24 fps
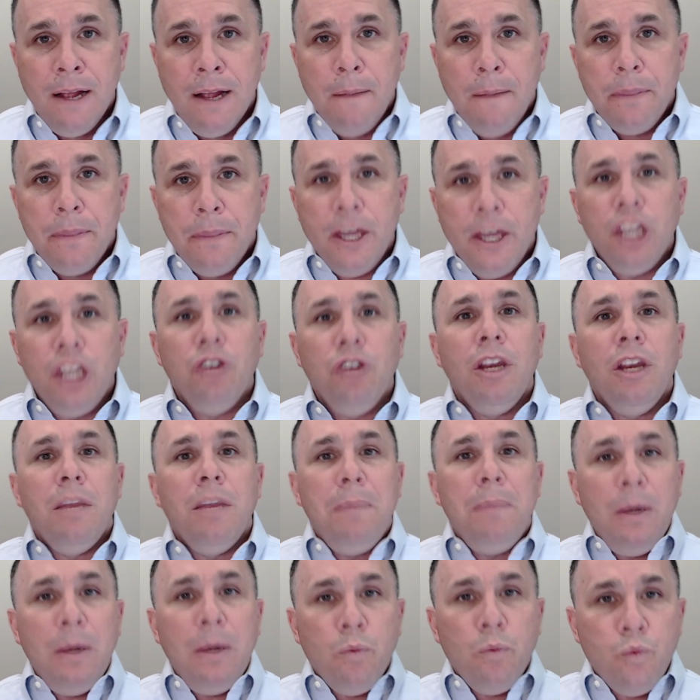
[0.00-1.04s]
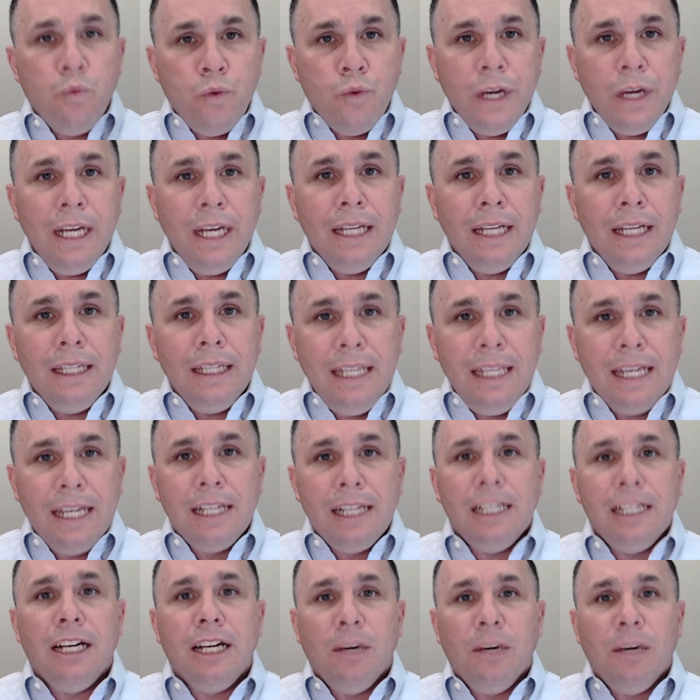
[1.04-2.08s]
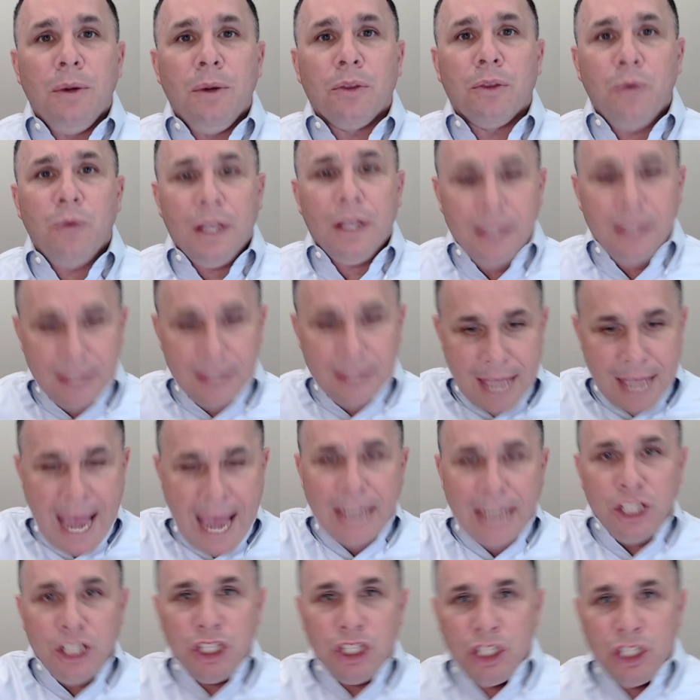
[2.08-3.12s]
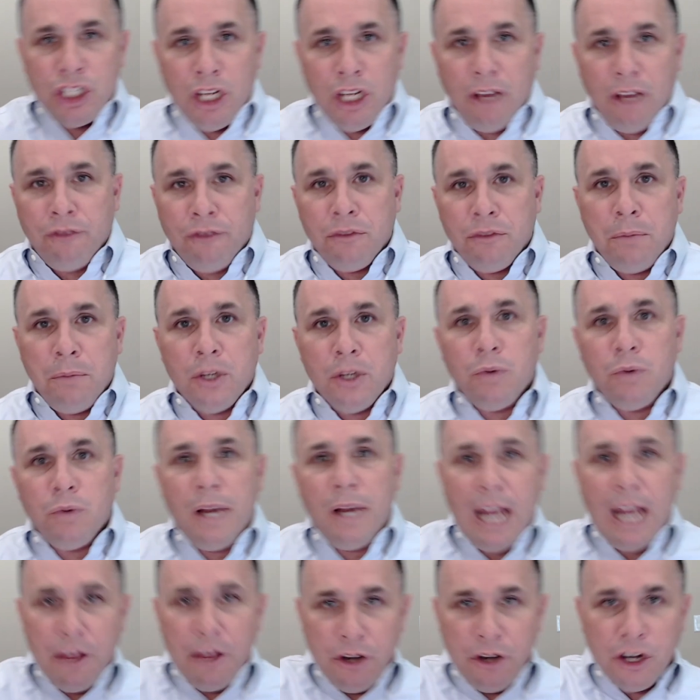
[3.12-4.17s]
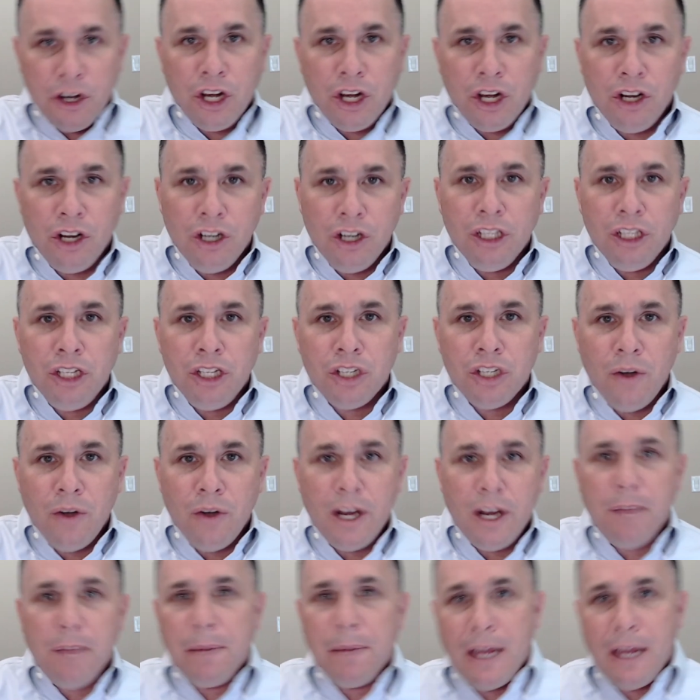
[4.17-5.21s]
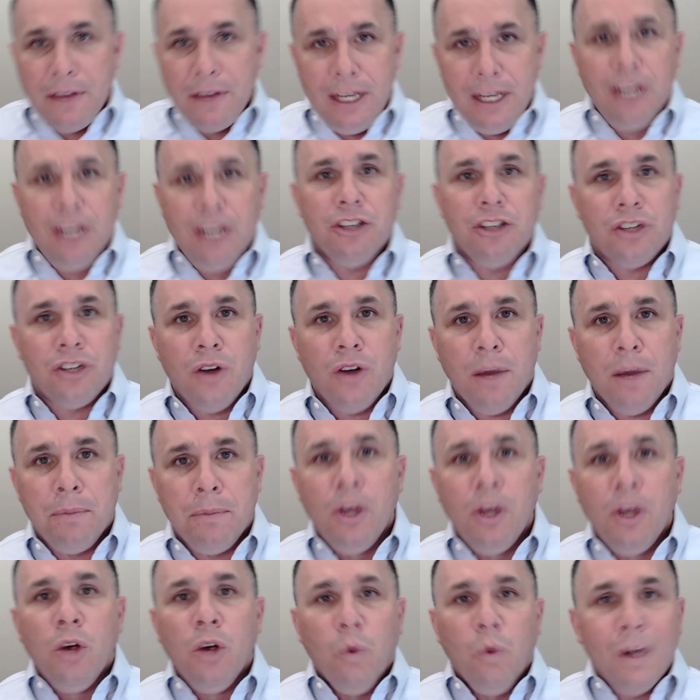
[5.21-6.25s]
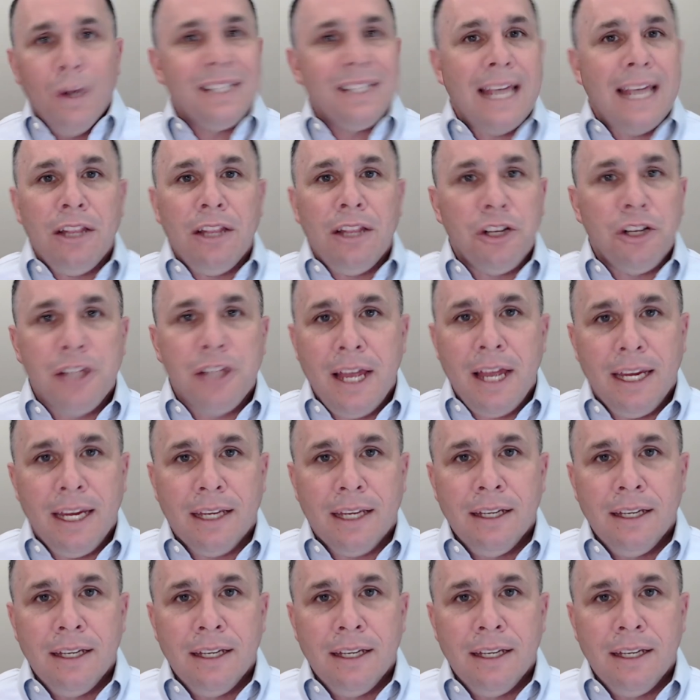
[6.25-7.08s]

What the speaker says: Then you need to be really clear with what that shift between how they're currently showing up and how they need to show up, what does that look like?